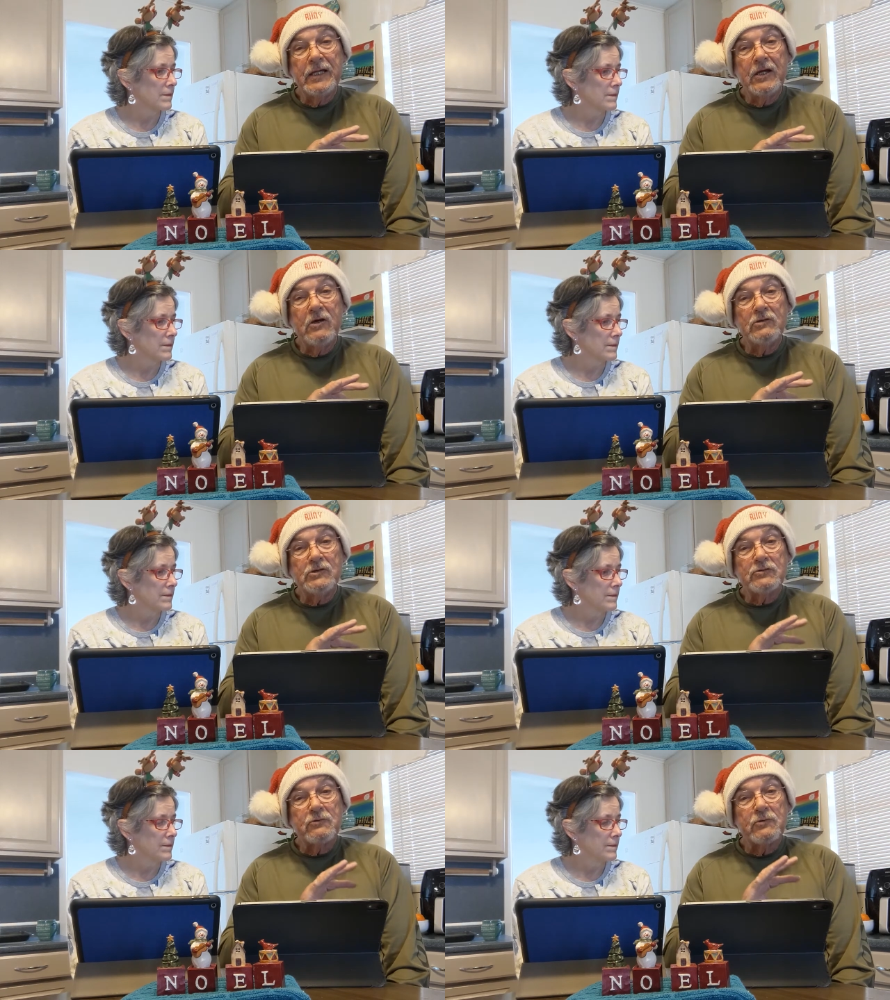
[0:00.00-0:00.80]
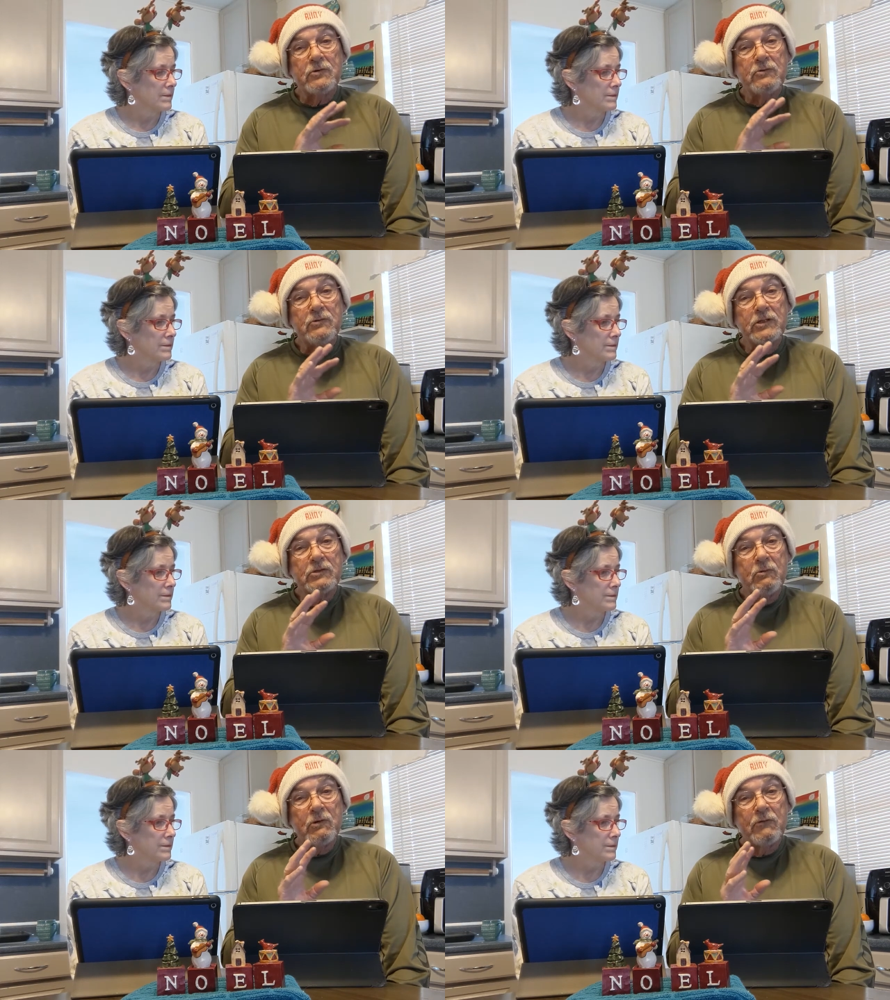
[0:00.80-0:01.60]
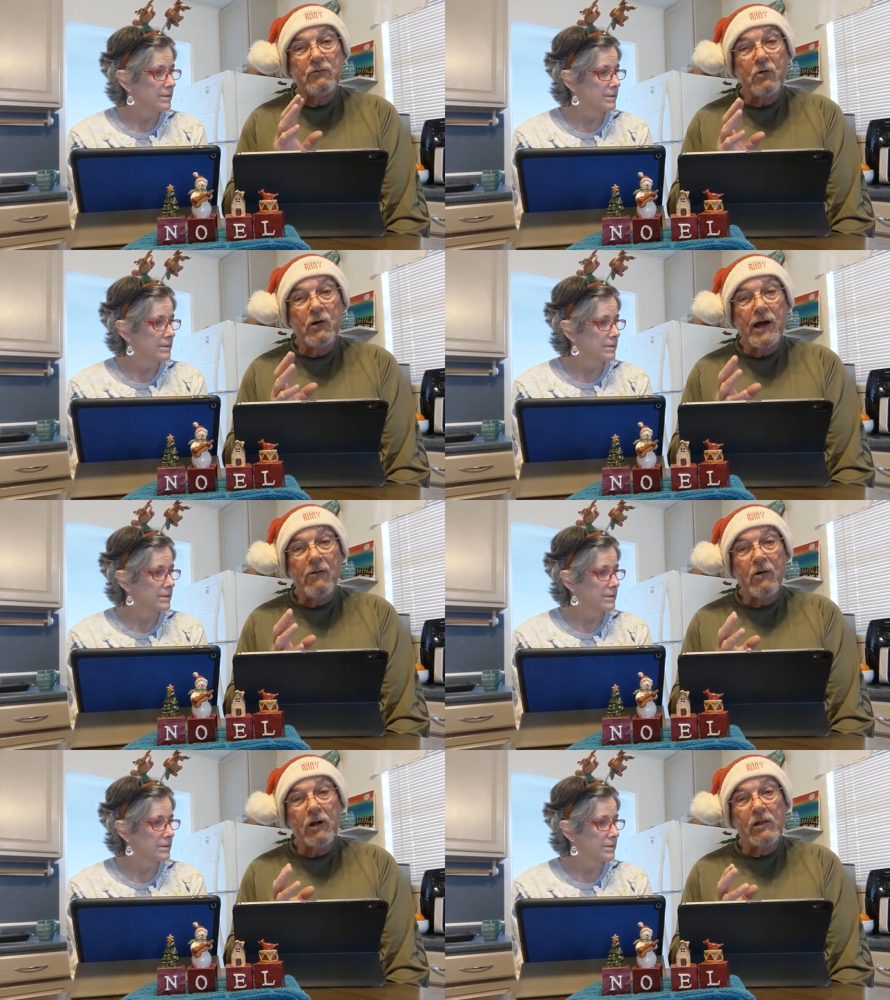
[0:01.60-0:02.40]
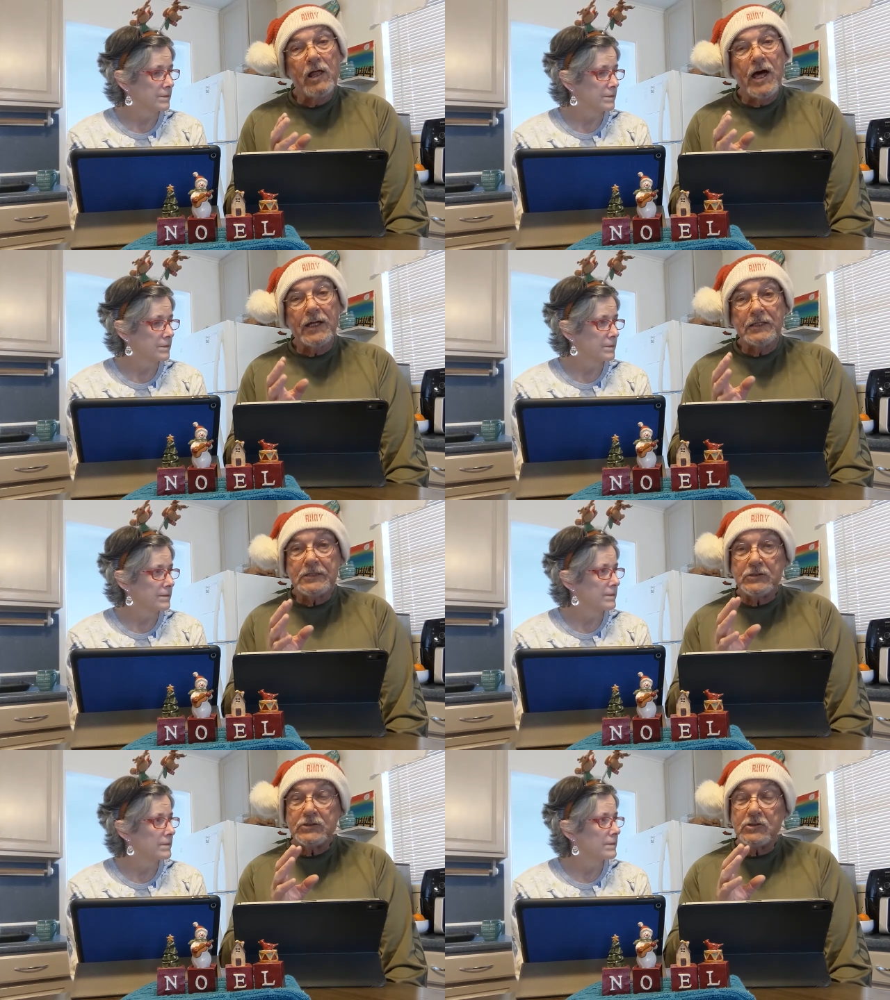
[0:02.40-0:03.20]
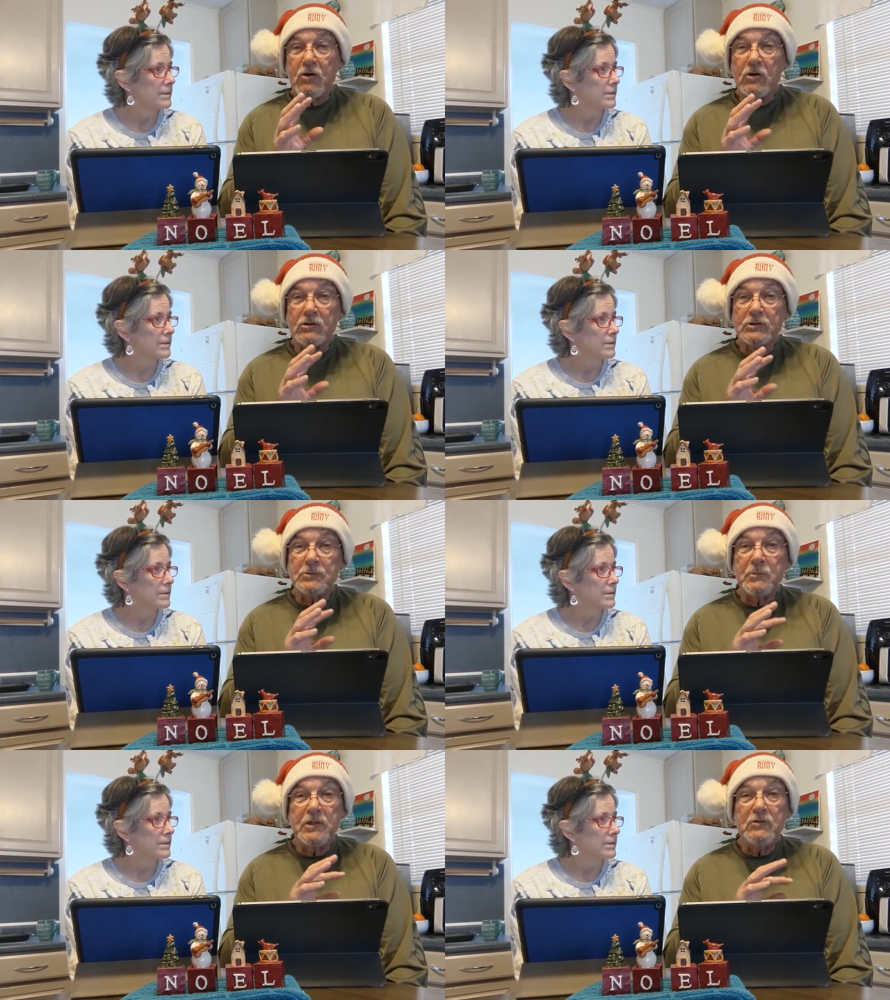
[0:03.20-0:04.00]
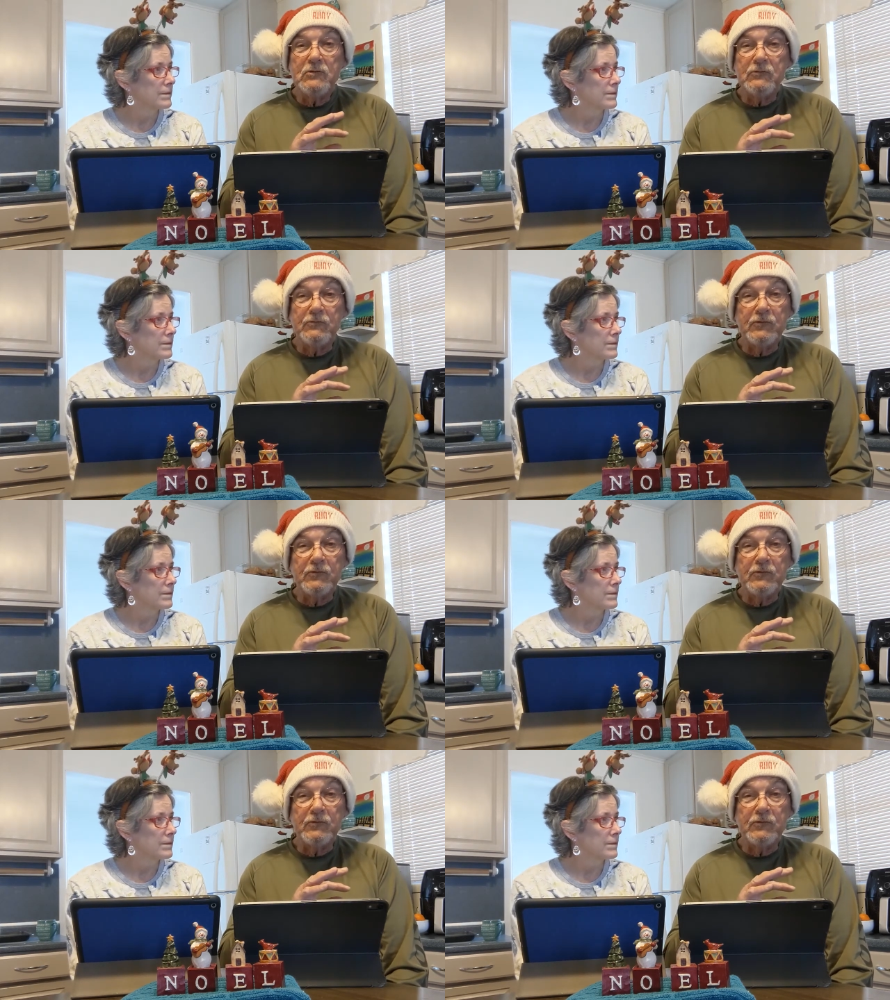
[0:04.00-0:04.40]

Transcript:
Speaker 1: it goes through the 24 hour clock, the stars move.